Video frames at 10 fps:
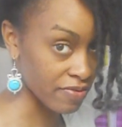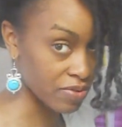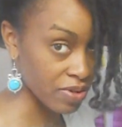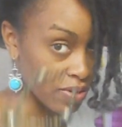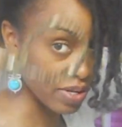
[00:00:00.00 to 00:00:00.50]
of
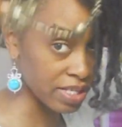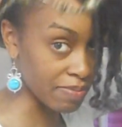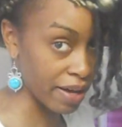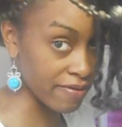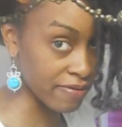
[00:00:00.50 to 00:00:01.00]
you know,
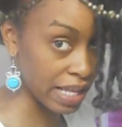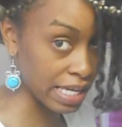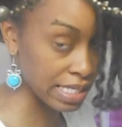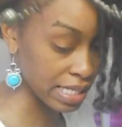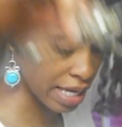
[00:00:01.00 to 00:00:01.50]
is my
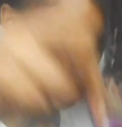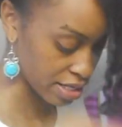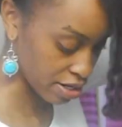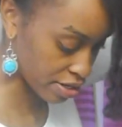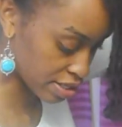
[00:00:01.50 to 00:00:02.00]

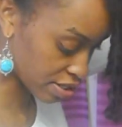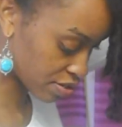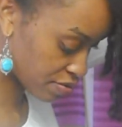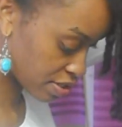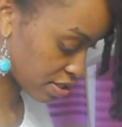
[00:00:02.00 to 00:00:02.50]
Flexiate hair
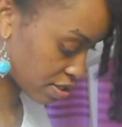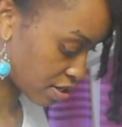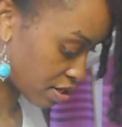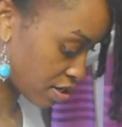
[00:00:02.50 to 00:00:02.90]
accessories.